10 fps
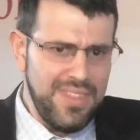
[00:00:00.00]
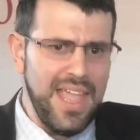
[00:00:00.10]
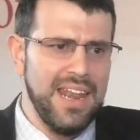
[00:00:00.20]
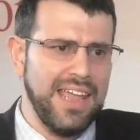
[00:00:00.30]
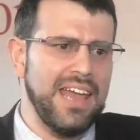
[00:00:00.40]

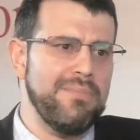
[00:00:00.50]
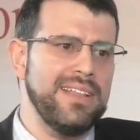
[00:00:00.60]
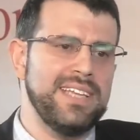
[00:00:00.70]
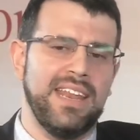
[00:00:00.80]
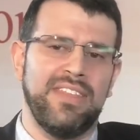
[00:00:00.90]
and again,
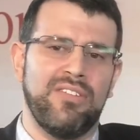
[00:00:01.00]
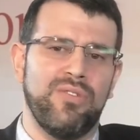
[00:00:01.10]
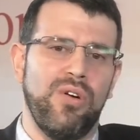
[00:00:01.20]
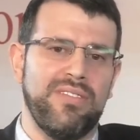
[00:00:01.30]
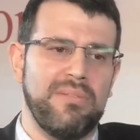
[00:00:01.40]
maintaining their
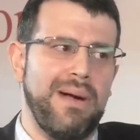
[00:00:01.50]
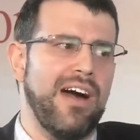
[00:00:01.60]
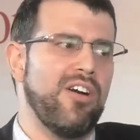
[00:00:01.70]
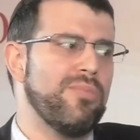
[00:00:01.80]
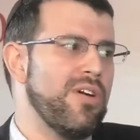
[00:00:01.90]
role as a
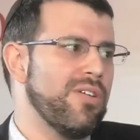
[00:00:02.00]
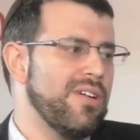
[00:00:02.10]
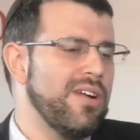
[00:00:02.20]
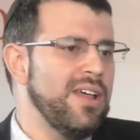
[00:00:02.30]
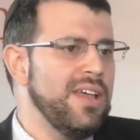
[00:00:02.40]
power
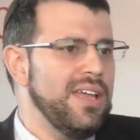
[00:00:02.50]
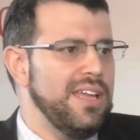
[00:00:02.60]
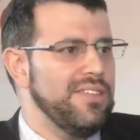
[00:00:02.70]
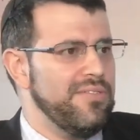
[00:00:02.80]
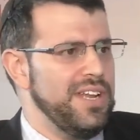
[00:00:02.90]
broker
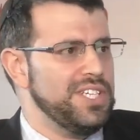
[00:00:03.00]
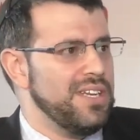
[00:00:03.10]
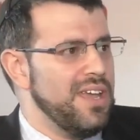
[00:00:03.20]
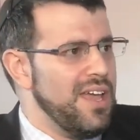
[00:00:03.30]
in the region.